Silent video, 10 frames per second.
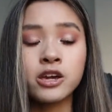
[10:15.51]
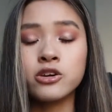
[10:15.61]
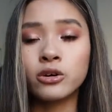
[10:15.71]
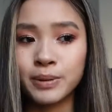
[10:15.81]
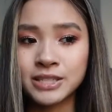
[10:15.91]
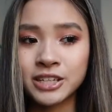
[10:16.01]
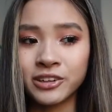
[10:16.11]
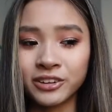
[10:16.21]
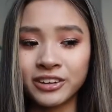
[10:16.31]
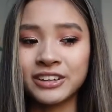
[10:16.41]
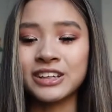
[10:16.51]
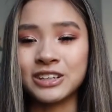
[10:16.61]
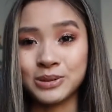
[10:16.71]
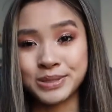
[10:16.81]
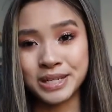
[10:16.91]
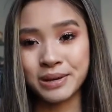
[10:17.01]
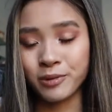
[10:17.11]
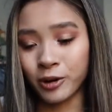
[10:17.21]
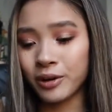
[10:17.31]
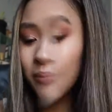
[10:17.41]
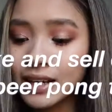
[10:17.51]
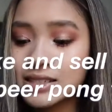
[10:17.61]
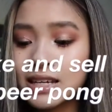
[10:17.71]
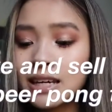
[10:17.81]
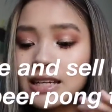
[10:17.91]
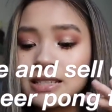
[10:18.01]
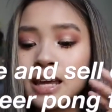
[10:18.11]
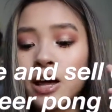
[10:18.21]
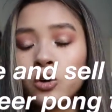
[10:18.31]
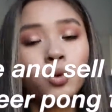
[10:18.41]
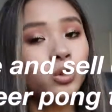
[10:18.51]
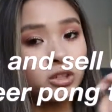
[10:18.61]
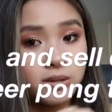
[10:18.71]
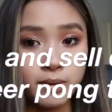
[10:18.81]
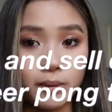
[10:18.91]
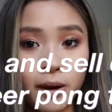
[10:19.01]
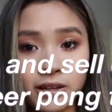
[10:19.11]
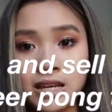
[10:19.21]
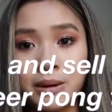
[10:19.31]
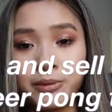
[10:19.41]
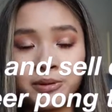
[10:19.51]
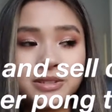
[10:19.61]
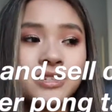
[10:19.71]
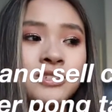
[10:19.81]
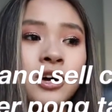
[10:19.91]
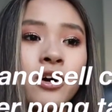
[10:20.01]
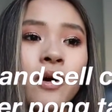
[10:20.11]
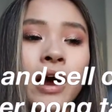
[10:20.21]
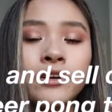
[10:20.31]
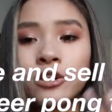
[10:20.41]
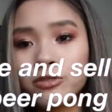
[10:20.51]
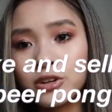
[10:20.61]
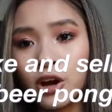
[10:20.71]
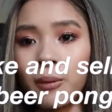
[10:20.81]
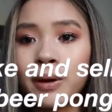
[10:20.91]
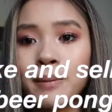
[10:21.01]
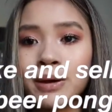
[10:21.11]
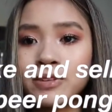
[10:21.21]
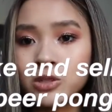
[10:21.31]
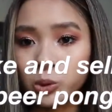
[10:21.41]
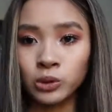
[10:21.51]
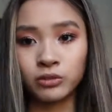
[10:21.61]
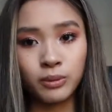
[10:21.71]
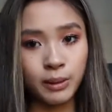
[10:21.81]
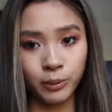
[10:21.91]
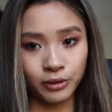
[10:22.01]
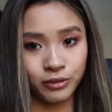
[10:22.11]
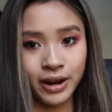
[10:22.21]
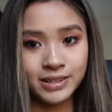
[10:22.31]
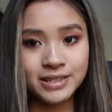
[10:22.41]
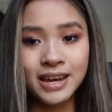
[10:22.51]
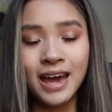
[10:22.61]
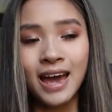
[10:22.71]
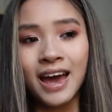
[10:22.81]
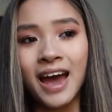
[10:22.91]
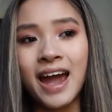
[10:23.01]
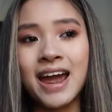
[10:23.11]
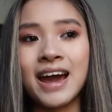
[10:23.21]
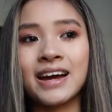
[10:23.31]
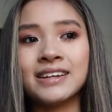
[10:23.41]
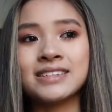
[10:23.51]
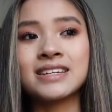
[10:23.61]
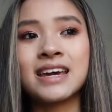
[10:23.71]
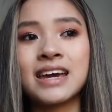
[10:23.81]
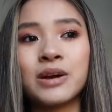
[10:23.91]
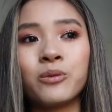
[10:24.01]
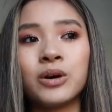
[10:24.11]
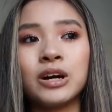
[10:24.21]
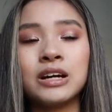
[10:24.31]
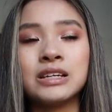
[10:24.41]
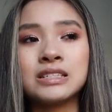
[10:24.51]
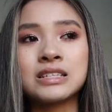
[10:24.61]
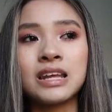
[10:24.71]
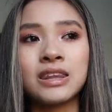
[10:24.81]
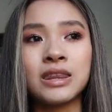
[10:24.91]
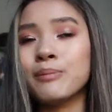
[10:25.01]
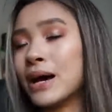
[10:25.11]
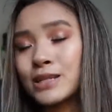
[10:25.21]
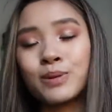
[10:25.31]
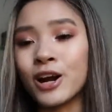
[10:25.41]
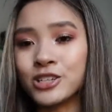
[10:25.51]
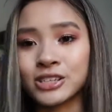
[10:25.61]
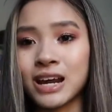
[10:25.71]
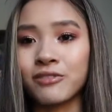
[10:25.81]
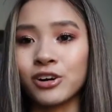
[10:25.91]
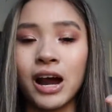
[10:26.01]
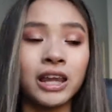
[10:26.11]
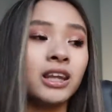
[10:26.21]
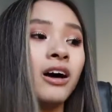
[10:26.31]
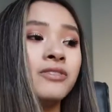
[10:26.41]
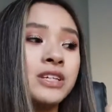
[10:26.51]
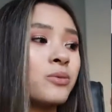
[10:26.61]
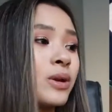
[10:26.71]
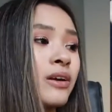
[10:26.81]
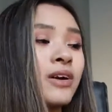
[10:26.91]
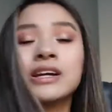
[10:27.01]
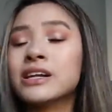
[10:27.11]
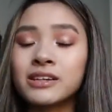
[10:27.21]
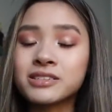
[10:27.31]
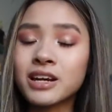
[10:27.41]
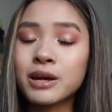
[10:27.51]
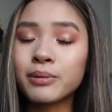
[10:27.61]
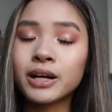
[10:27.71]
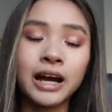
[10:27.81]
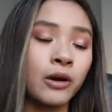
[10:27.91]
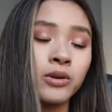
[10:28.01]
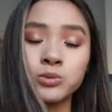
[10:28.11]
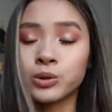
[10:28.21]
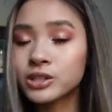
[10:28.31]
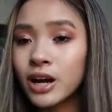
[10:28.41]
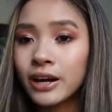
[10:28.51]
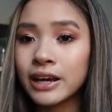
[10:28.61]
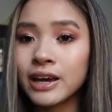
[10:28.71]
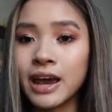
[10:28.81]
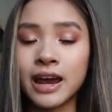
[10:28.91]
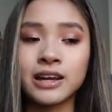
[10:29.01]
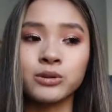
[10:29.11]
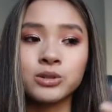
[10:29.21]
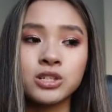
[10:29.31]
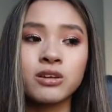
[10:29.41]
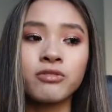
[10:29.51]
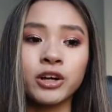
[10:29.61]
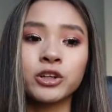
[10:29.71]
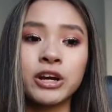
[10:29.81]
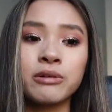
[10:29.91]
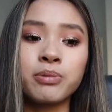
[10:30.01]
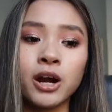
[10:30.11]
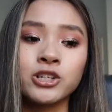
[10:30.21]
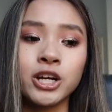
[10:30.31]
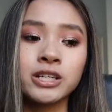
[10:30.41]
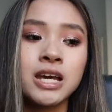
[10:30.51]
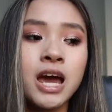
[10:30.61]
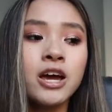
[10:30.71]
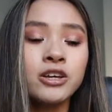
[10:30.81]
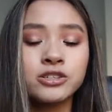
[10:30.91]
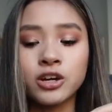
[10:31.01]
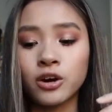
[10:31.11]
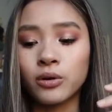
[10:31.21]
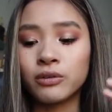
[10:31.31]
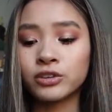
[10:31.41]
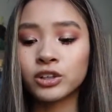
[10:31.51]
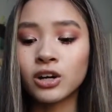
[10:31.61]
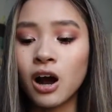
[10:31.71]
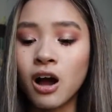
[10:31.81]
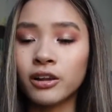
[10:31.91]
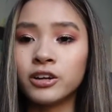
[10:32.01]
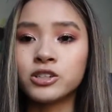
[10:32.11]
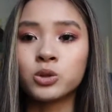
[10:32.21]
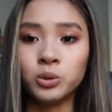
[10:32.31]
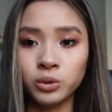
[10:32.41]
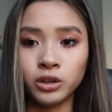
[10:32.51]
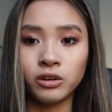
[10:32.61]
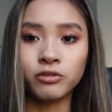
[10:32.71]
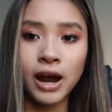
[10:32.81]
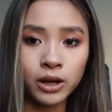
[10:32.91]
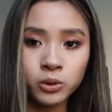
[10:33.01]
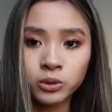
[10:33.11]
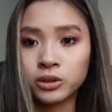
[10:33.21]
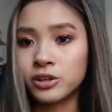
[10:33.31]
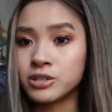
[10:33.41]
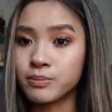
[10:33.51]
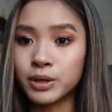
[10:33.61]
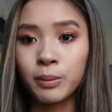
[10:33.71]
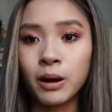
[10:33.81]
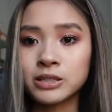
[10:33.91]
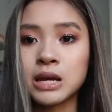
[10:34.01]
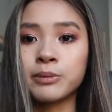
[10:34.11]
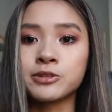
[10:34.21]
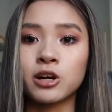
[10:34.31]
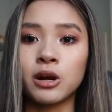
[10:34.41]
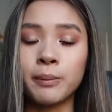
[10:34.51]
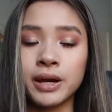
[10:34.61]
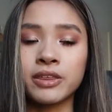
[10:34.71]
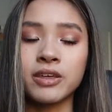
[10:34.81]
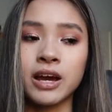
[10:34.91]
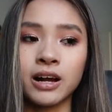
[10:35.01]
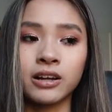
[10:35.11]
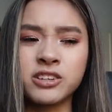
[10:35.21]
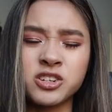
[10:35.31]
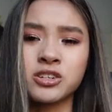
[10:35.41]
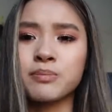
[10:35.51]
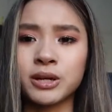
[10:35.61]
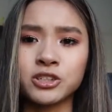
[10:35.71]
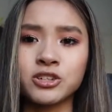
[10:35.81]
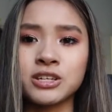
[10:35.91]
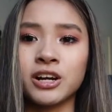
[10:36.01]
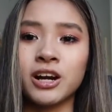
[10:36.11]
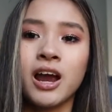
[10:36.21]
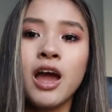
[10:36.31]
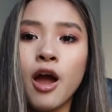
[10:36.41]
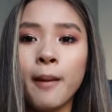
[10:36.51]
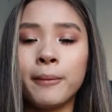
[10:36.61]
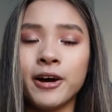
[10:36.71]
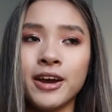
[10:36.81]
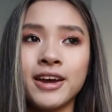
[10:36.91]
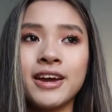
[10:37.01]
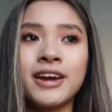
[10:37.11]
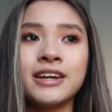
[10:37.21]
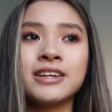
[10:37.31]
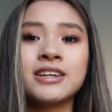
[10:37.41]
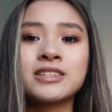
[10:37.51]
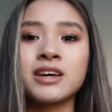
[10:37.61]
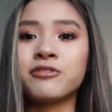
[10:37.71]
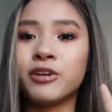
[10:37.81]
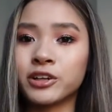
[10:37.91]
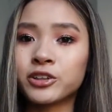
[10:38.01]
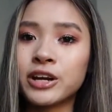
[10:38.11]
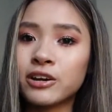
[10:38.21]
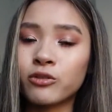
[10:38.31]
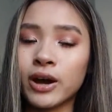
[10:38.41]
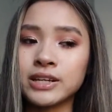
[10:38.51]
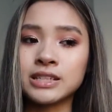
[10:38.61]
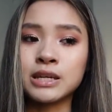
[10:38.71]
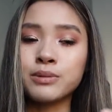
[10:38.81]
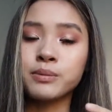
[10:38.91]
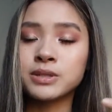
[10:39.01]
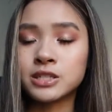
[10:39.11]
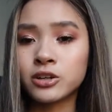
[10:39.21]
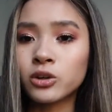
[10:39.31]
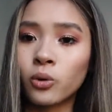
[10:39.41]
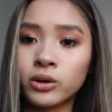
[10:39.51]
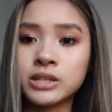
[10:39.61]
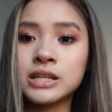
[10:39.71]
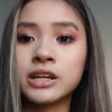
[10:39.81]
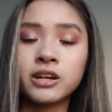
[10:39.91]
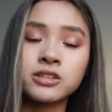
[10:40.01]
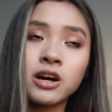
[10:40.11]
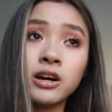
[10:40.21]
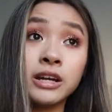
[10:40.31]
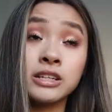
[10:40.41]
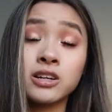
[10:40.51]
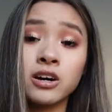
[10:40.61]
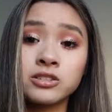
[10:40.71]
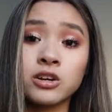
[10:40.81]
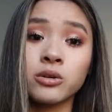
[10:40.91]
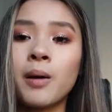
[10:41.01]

you don't particularly use anymore. The next thing is sell coolers and beer pong tables. So I don't know if you know, but I made this cooler for my boyfriend and it was the best project ever. I loved it. Whenever I needed a study break, I always worked on it, and it was just a fun creative project. So if you're in college, cooler, frat coolers and beer pong tables are a big thing. I'll insert some pictures here, but it is a fun creative way to keep you busy during quarantine, and it's, and it's also a